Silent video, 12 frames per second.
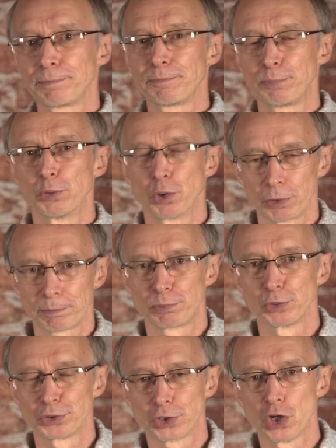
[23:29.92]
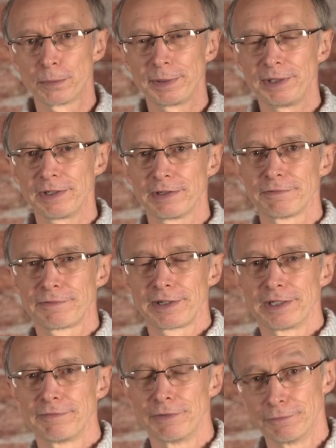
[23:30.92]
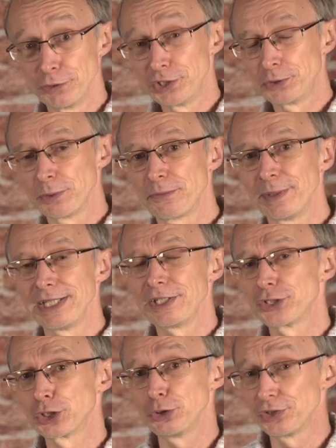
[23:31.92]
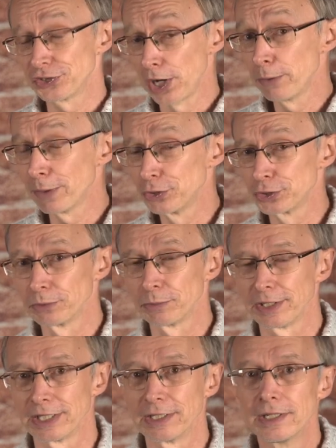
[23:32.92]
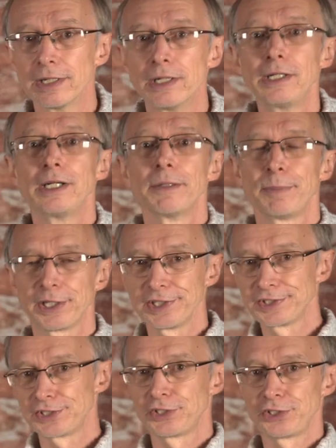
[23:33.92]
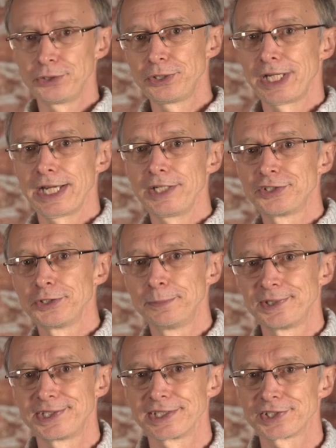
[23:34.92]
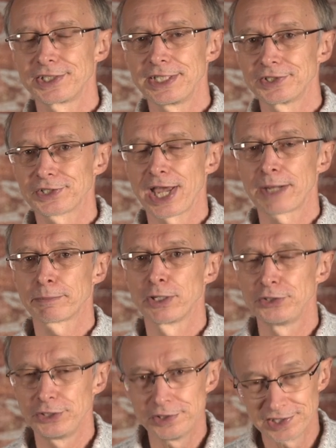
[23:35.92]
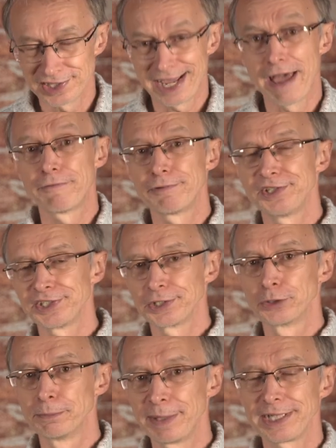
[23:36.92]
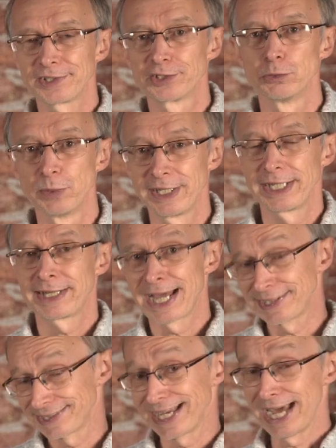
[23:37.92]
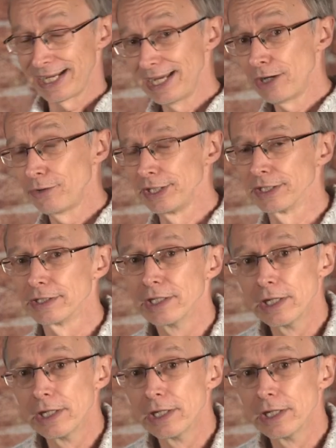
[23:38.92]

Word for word: brought a copy of the footage with me, is shoot slow motion with it. Because the 2K Super 16 scan mode uses every single pixel within that scan area,